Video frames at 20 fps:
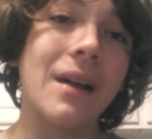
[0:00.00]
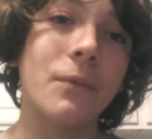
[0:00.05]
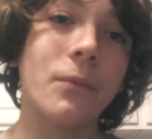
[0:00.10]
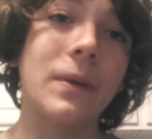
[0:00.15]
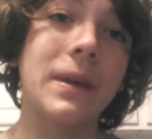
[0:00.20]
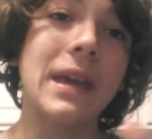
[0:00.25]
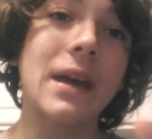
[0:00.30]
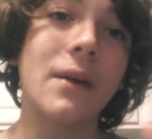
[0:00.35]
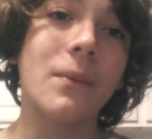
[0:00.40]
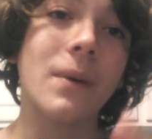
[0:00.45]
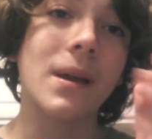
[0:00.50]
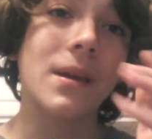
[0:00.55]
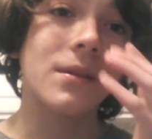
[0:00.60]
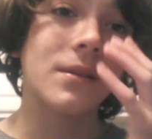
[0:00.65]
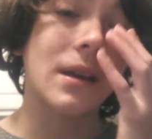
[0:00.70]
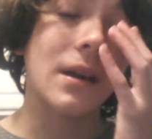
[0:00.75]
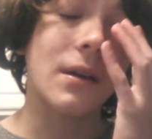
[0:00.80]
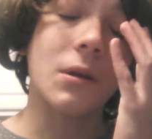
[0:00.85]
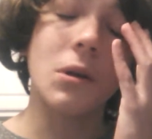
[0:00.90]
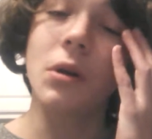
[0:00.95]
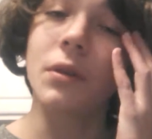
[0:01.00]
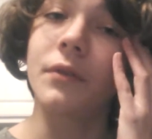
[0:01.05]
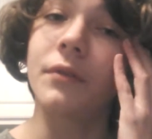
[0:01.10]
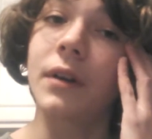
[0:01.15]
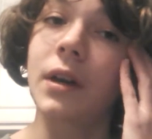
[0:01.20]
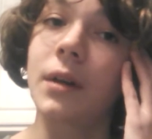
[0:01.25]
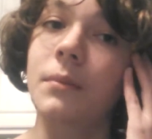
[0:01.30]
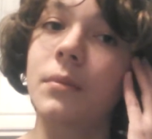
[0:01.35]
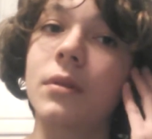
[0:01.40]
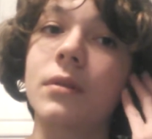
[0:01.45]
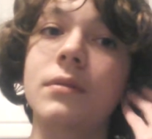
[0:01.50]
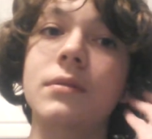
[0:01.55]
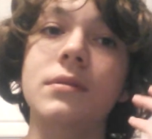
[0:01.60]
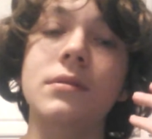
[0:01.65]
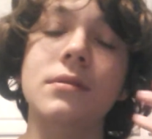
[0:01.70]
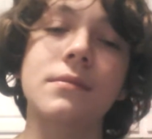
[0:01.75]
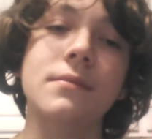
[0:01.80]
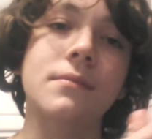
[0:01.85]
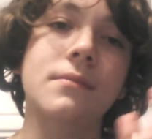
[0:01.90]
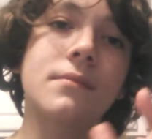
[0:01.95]
we get why you're now called the Fine
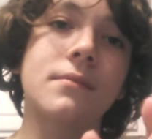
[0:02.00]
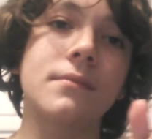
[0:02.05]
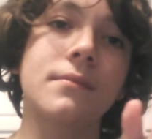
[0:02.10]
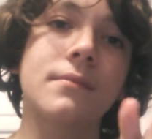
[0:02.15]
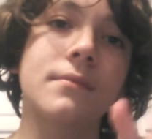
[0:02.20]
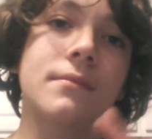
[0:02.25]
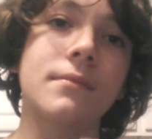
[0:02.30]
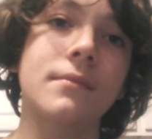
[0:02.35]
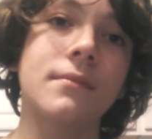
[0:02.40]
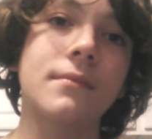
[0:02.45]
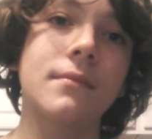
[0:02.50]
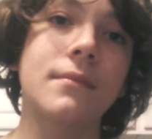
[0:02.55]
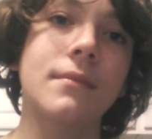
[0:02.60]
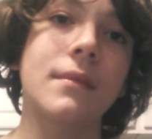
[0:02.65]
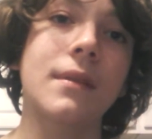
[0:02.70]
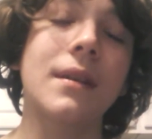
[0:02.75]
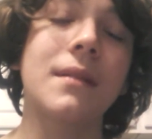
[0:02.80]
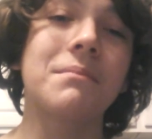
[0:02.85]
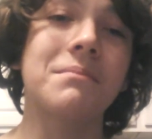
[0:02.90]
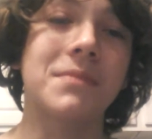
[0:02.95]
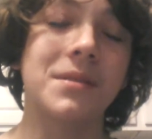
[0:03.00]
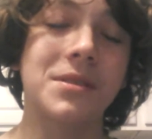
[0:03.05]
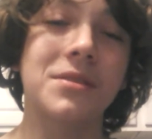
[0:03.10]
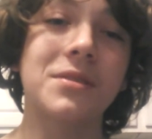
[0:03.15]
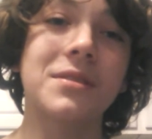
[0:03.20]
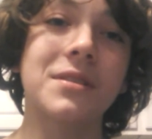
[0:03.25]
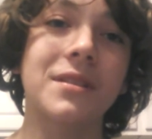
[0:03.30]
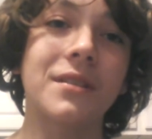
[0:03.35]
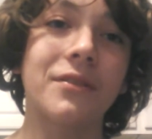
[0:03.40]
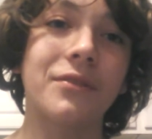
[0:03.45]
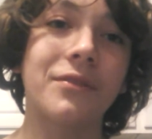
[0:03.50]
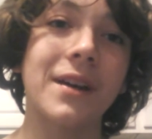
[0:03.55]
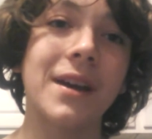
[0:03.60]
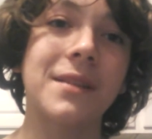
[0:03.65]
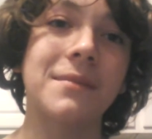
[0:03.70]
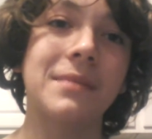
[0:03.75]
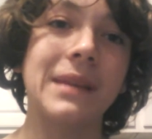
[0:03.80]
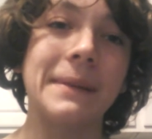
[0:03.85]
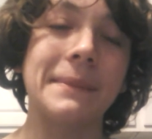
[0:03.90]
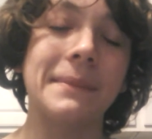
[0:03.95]
Bros. Because you're gonna
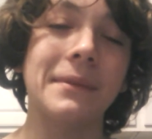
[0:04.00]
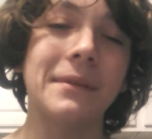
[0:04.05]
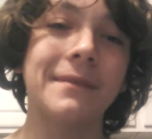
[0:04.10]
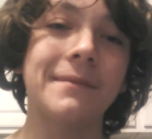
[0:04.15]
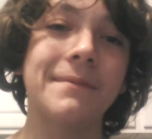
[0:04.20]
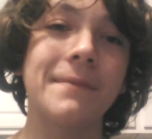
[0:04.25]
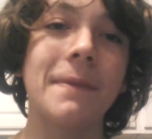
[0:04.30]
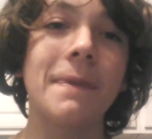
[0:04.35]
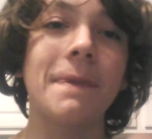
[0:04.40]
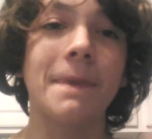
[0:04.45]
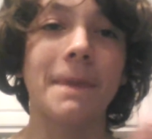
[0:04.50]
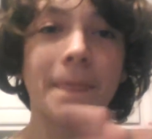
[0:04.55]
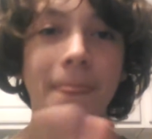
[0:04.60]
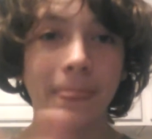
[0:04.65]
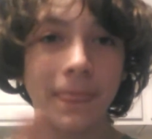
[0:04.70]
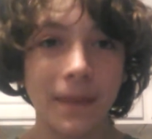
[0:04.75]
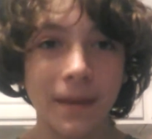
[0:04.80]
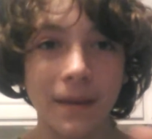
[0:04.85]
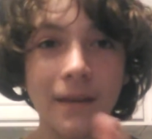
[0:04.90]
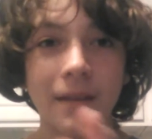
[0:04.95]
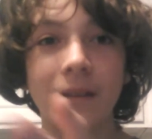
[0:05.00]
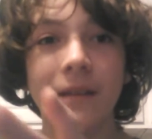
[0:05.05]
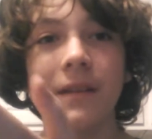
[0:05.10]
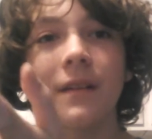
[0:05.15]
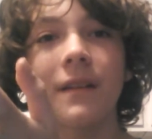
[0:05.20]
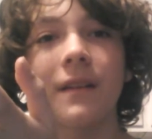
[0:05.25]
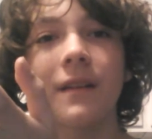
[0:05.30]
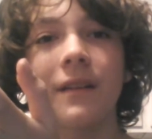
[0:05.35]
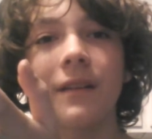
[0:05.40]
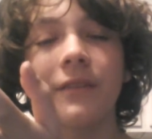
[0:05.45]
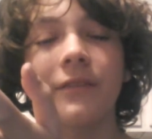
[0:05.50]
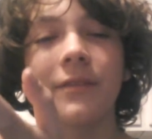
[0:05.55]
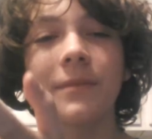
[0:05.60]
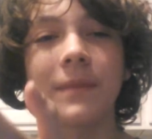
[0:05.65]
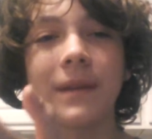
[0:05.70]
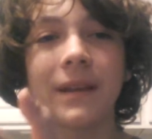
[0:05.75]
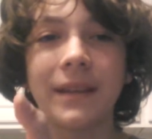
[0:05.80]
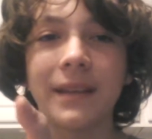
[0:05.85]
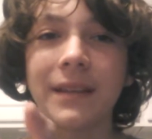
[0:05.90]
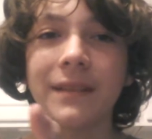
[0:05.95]
fine people for
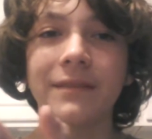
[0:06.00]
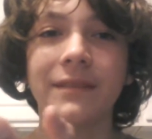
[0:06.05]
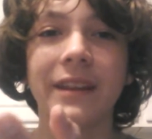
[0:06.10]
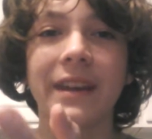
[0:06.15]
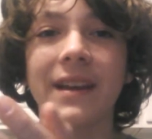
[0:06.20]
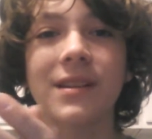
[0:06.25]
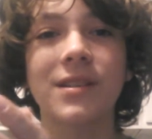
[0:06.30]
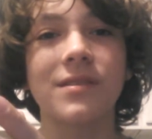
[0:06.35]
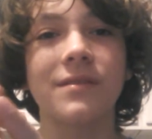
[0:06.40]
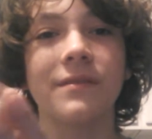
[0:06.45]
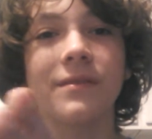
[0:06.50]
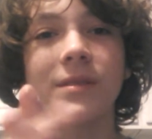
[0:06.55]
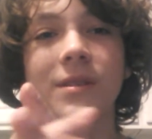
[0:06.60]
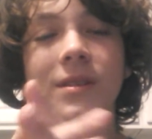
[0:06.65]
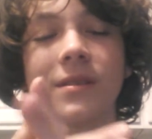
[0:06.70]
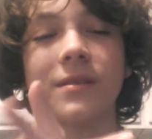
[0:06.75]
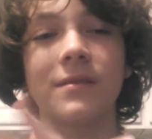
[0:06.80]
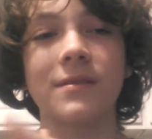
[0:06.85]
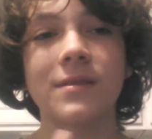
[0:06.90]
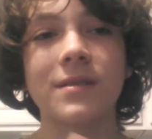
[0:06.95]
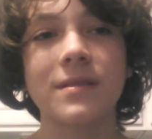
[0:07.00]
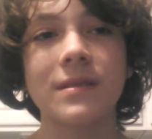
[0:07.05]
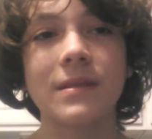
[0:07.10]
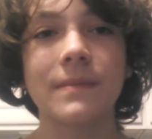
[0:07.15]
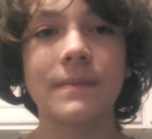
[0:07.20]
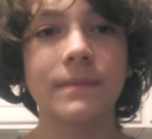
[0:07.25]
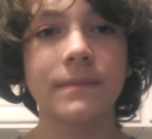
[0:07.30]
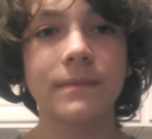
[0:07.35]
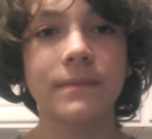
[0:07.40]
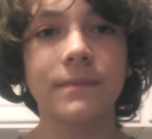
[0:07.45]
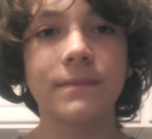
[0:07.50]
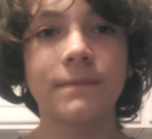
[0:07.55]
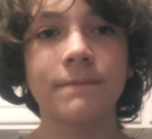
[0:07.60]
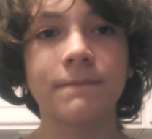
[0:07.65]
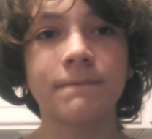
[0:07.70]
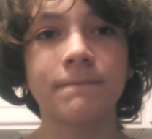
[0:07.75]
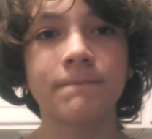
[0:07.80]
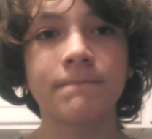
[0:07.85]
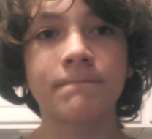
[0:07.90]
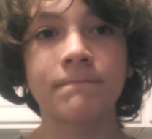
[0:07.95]
making reaction videos.
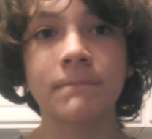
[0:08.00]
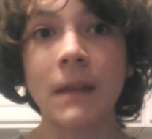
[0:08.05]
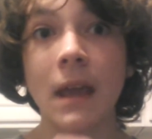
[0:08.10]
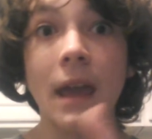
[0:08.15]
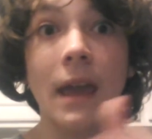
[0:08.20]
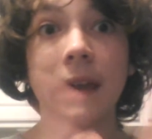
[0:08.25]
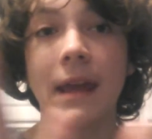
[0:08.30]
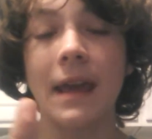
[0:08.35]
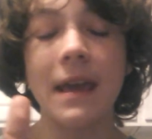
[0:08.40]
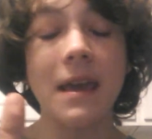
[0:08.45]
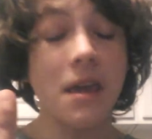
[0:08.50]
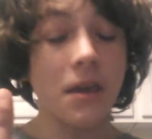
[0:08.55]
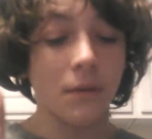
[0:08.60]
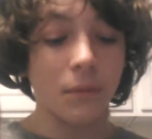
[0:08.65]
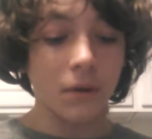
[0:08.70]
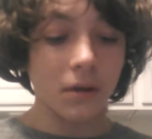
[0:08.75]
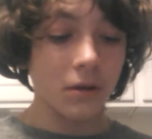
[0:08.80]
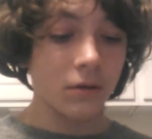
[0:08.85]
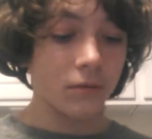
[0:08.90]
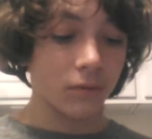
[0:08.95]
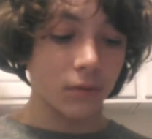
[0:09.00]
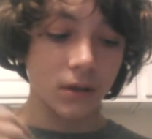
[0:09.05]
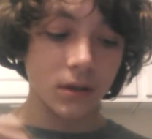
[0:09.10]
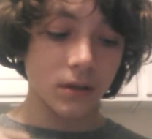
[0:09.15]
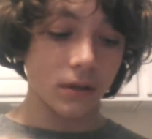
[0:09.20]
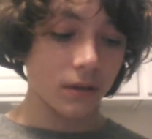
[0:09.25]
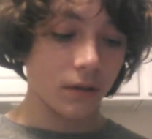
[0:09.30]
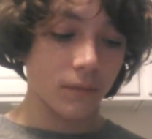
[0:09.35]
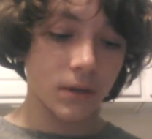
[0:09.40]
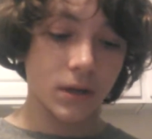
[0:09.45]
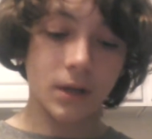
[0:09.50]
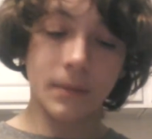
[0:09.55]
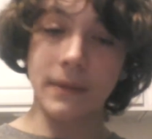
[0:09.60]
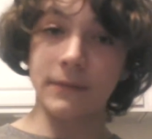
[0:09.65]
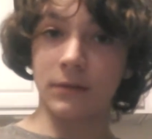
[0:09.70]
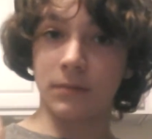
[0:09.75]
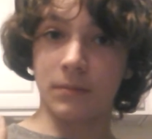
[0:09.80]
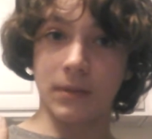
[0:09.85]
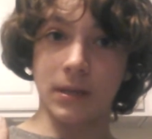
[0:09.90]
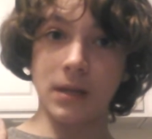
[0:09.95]
And hey, you wanna come
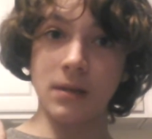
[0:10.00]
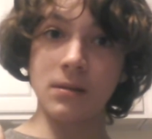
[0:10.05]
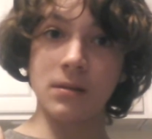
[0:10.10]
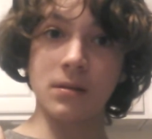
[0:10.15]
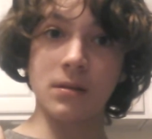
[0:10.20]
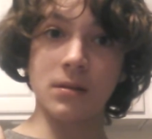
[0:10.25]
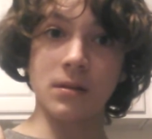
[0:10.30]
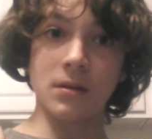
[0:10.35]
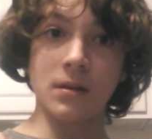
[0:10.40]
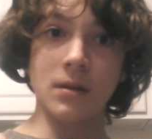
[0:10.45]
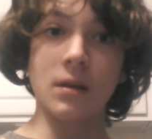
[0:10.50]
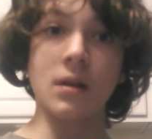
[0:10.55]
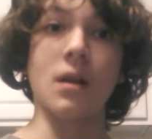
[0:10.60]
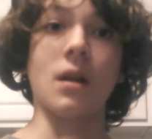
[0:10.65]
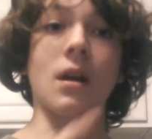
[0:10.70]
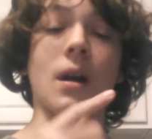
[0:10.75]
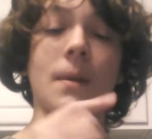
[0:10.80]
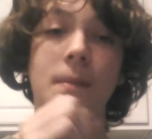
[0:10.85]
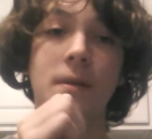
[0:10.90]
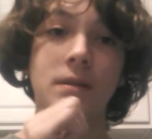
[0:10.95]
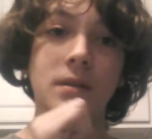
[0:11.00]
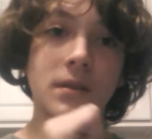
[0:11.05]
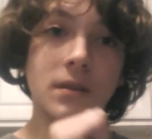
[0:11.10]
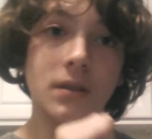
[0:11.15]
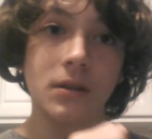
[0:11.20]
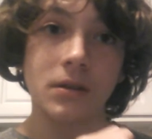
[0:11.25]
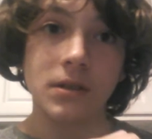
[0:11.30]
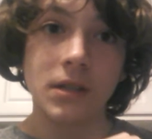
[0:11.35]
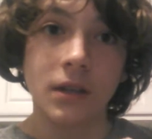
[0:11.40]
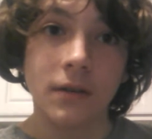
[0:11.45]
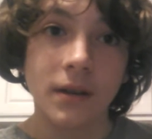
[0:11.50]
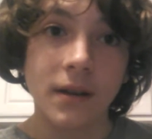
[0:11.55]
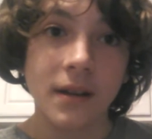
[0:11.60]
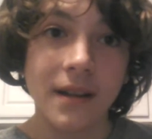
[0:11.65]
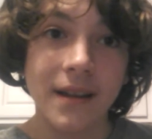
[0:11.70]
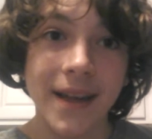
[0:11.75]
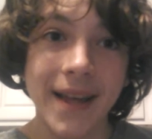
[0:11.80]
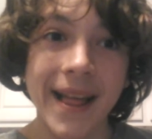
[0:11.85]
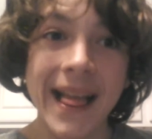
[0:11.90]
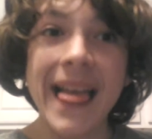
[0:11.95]
after me? I'm gonna tell you a little secret.
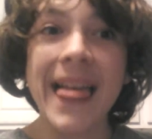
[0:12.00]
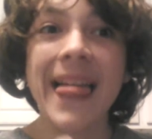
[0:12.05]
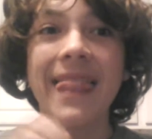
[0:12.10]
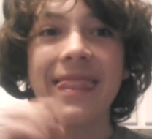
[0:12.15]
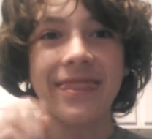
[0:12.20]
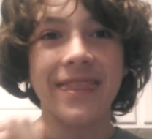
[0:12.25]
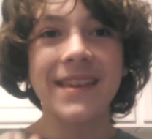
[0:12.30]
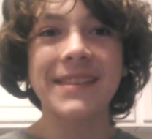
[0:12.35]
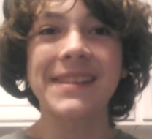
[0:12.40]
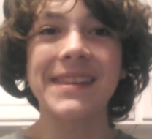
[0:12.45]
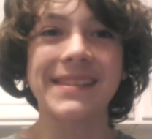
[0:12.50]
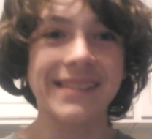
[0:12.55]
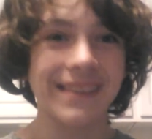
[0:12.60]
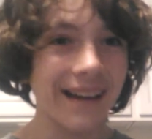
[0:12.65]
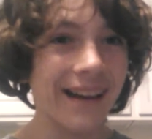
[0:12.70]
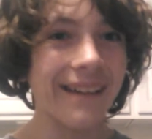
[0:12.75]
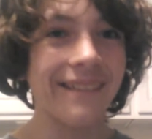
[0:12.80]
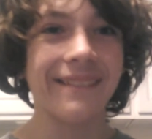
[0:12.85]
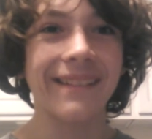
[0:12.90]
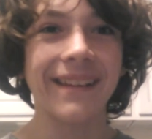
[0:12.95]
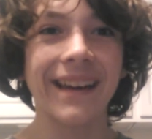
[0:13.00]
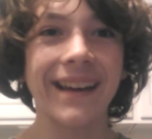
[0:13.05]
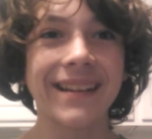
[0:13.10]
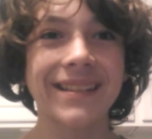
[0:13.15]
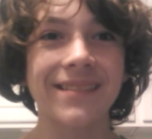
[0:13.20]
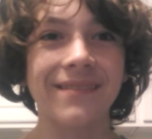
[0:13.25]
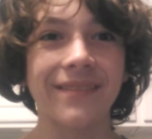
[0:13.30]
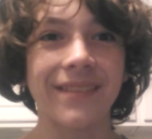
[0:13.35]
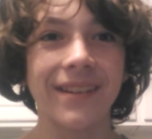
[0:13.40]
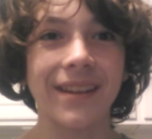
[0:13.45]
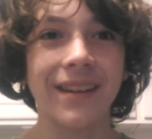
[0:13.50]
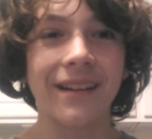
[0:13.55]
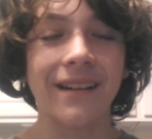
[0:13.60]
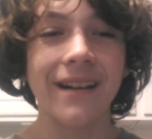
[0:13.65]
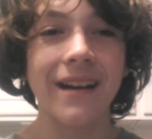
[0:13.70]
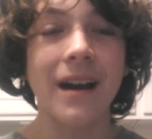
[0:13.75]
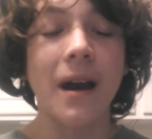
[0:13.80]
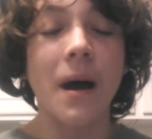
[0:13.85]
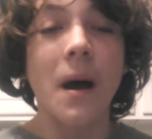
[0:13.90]
This is not a reaction video.